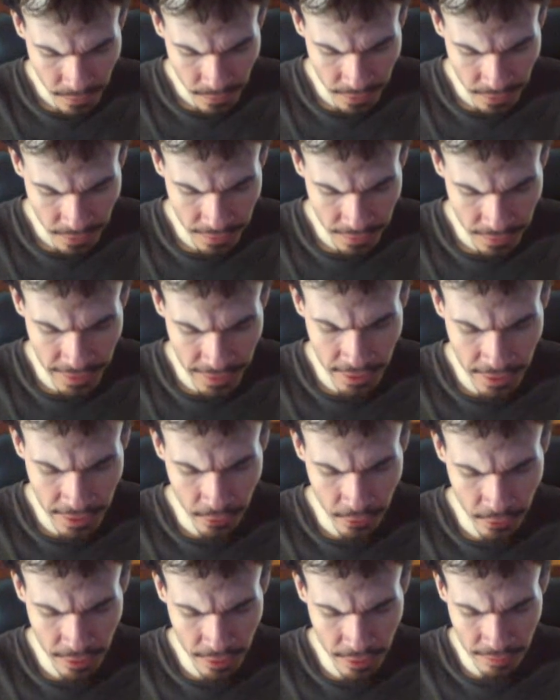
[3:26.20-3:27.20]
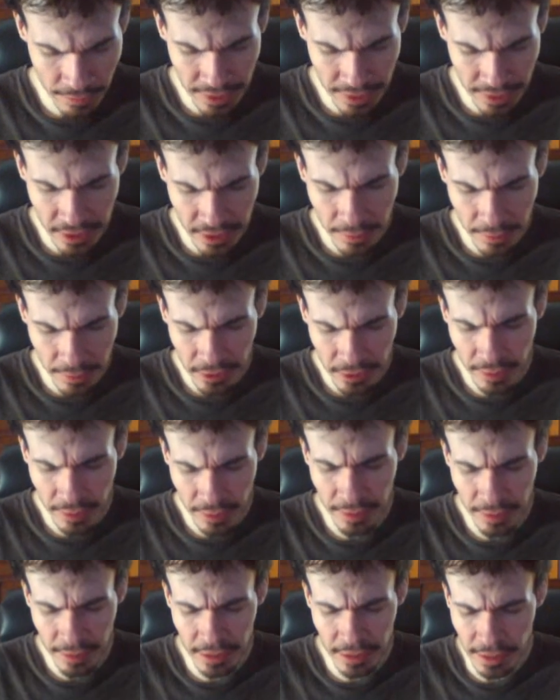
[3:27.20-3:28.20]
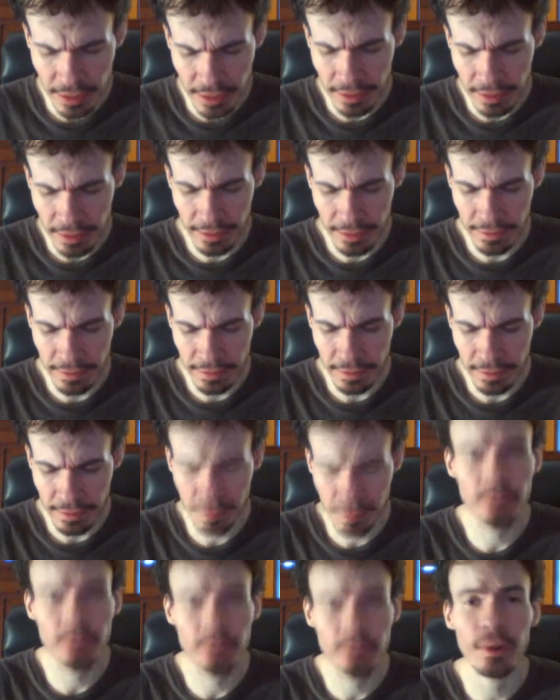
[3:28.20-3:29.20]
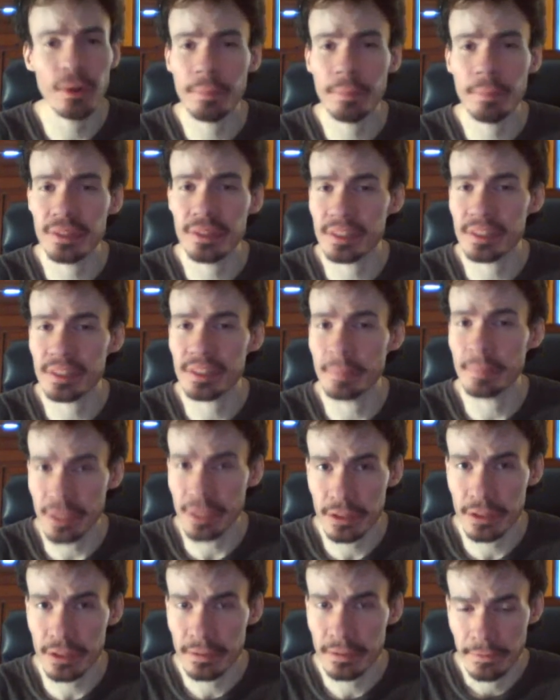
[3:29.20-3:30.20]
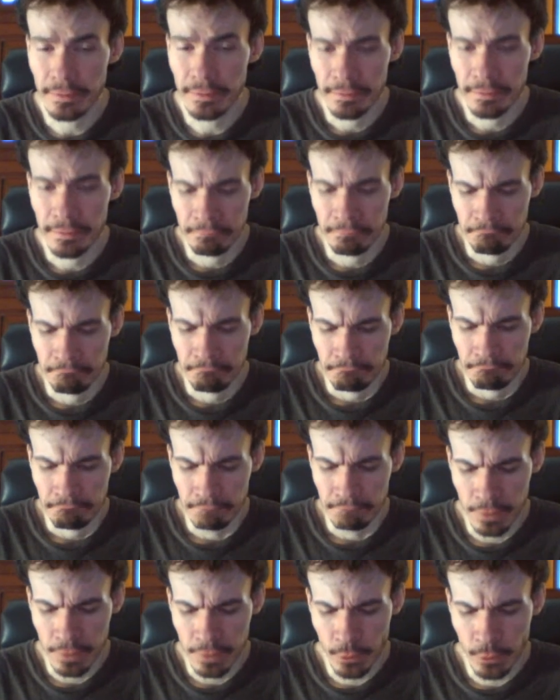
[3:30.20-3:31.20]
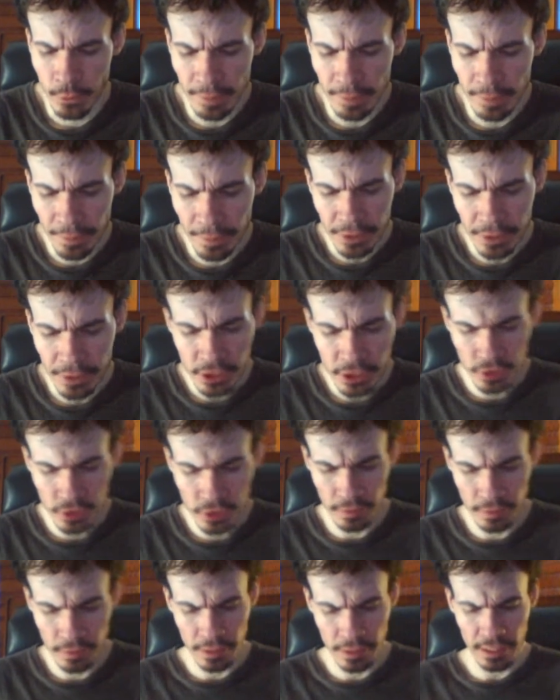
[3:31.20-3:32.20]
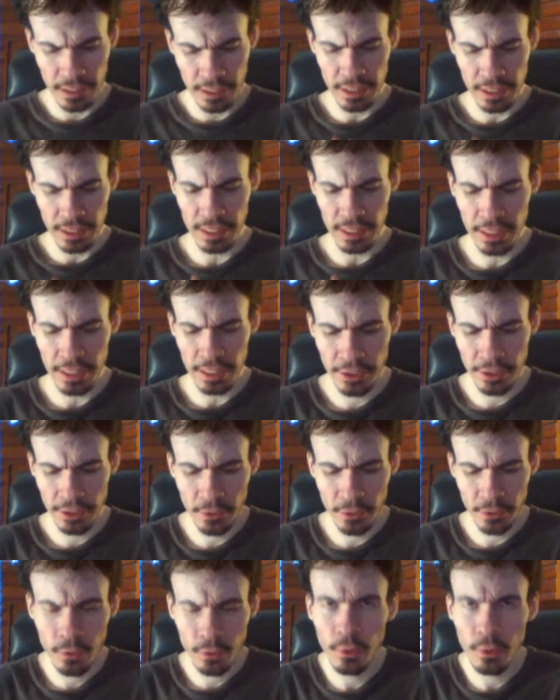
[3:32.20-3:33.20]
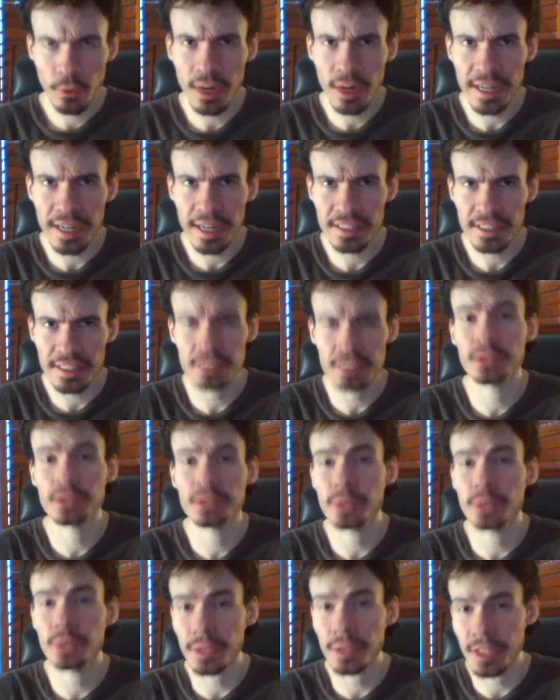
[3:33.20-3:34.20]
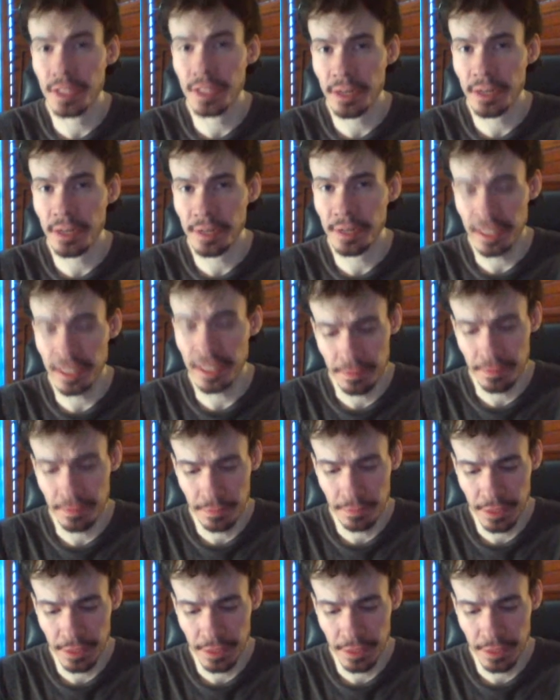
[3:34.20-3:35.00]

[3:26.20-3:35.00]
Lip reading: Now let's talk about the weapons a bit. The weapons are quite extraordinary.